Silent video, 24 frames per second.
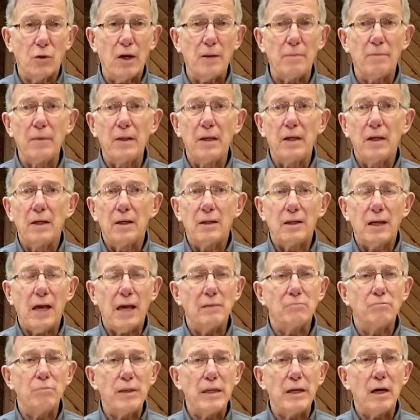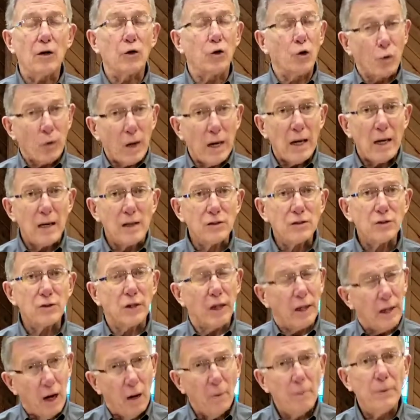up can be a grace to
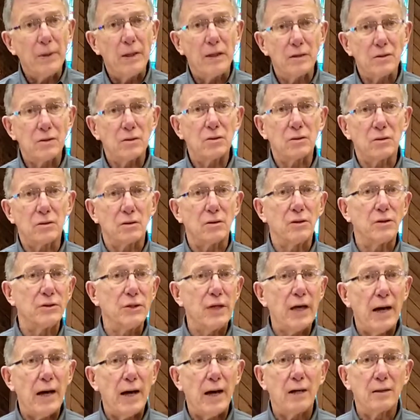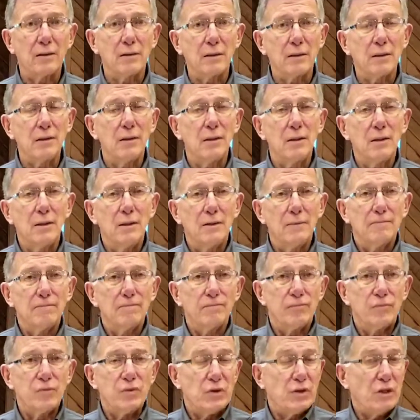help us learn how to
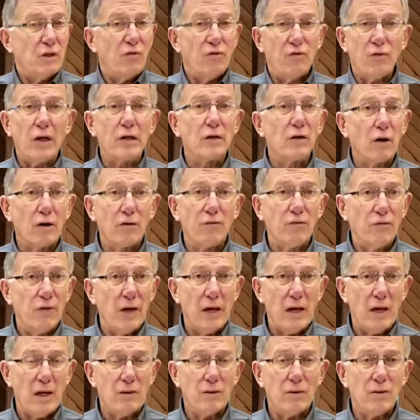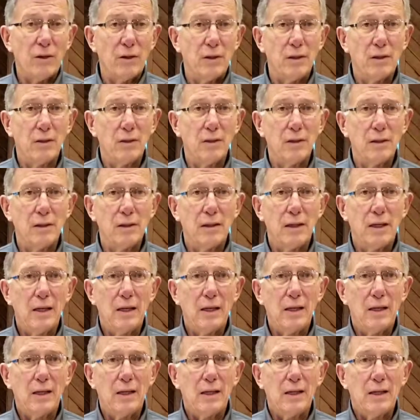defend our faith.
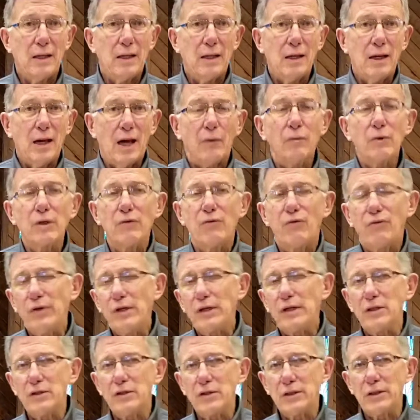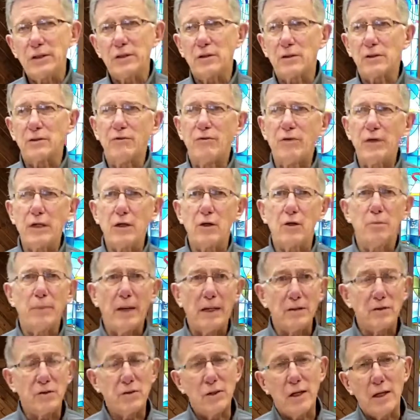I want to finish this little video by
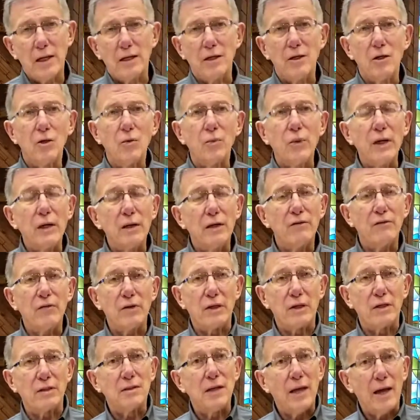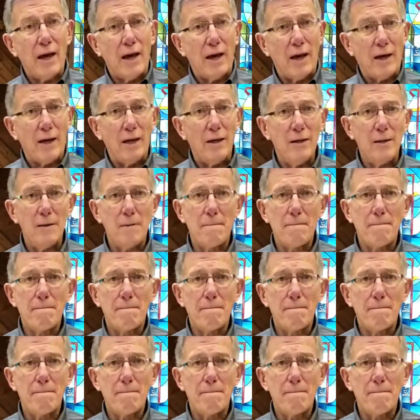saying, you know, we live in a day